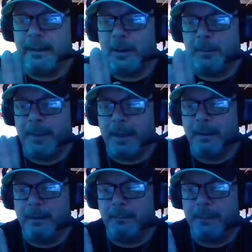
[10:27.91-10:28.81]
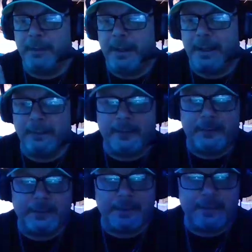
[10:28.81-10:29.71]
Art Bell, Midnight in
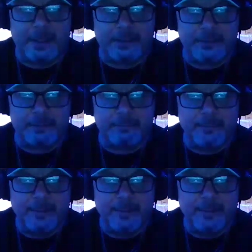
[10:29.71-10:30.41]
the Desert,